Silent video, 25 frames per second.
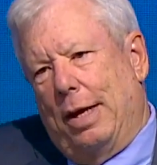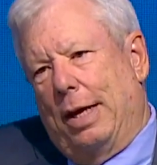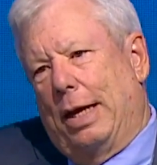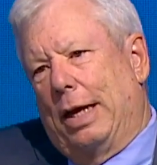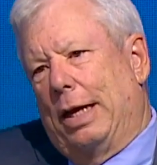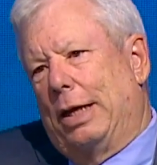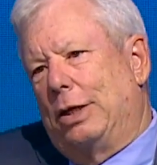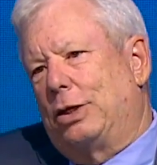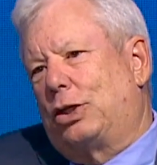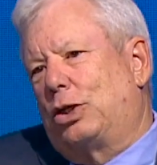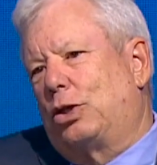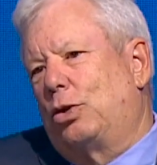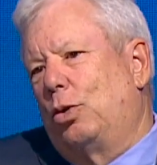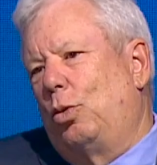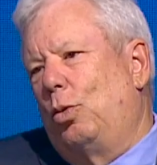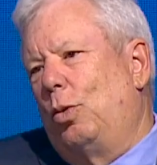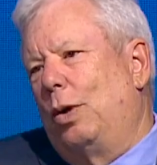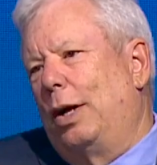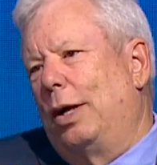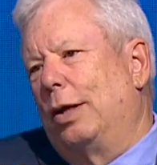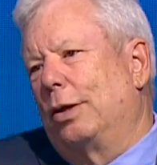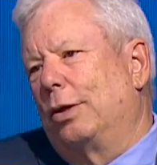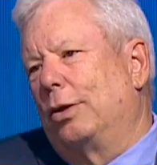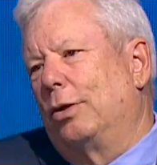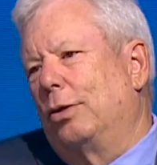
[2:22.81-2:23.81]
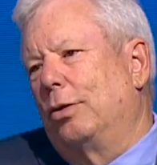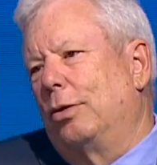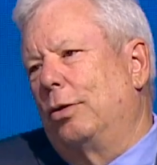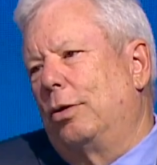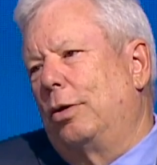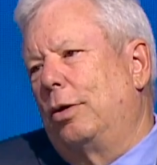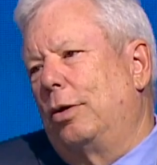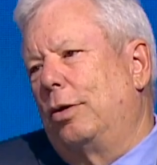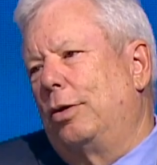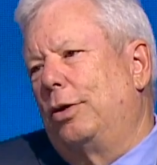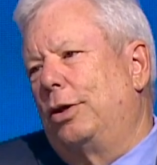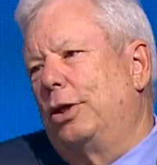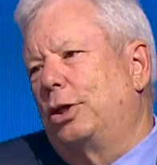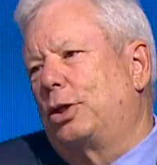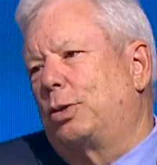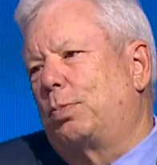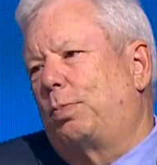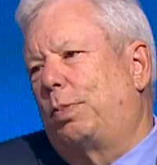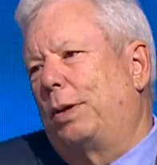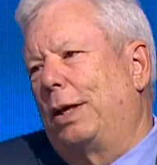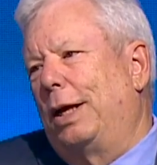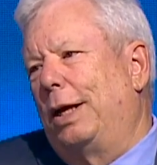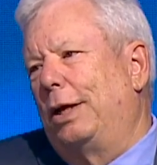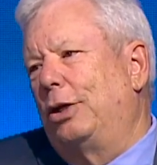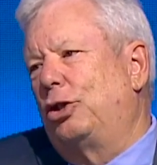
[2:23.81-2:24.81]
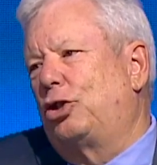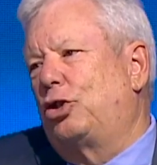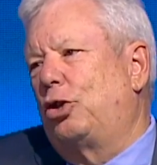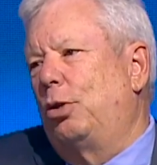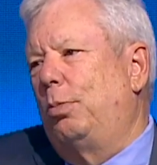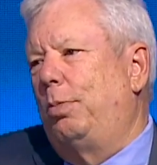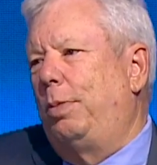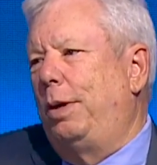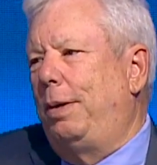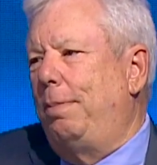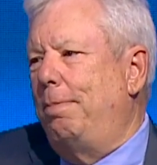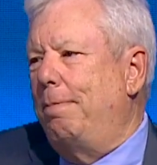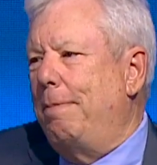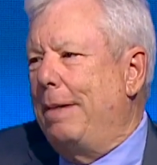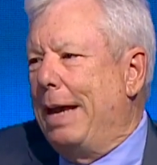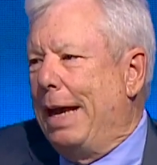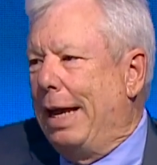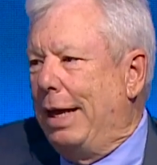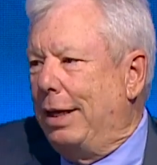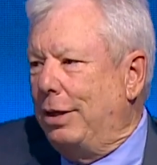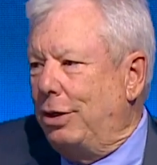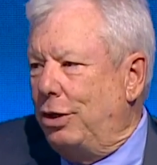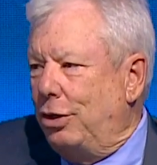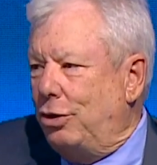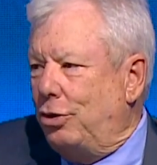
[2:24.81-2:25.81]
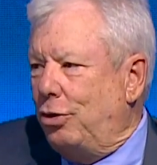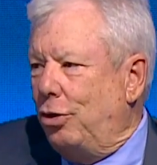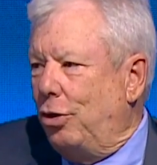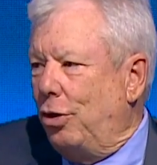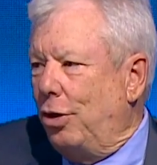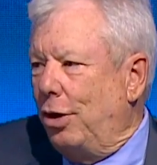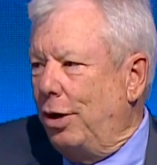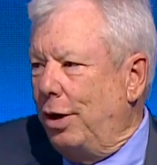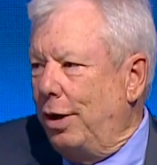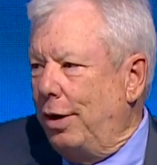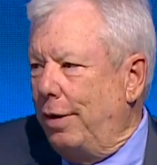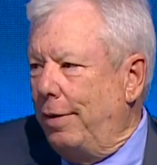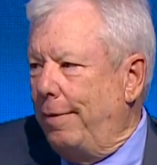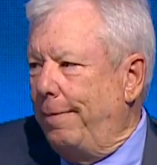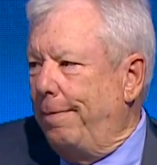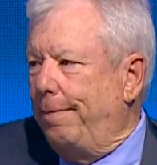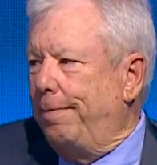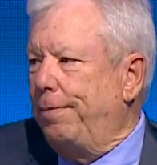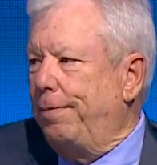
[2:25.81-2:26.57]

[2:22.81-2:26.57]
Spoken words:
as to whether this plan should be mandatory